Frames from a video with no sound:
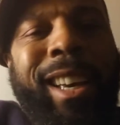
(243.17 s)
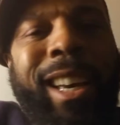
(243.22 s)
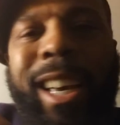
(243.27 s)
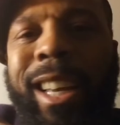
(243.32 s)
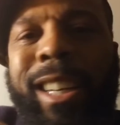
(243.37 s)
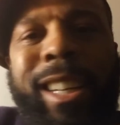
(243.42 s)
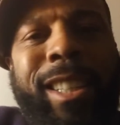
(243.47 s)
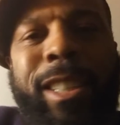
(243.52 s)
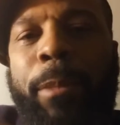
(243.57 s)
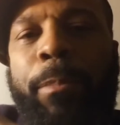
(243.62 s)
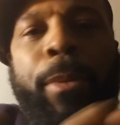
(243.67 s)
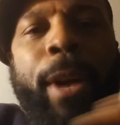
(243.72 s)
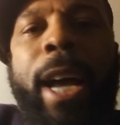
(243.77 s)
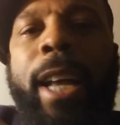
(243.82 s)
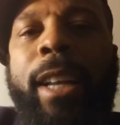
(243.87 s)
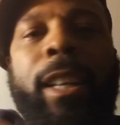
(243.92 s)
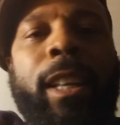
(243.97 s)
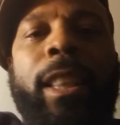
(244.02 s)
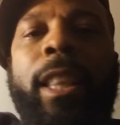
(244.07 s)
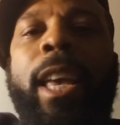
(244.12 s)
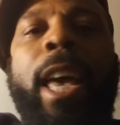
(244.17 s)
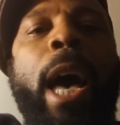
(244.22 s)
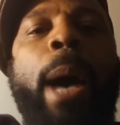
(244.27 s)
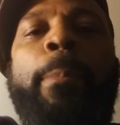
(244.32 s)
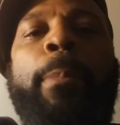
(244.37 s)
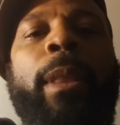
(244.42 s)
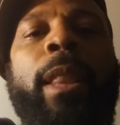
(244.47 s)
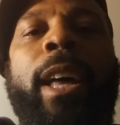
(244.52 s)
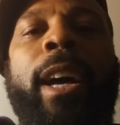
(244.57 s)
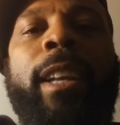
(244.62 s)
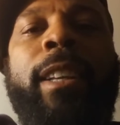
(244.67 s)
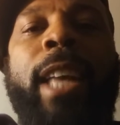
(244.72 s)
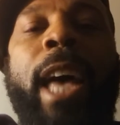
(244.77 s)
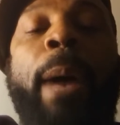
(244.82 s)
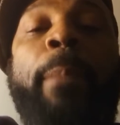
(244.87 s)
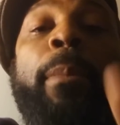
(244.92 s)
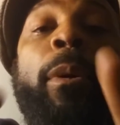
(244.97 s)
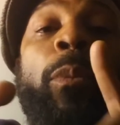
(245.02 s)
It doesn't practically happen like that.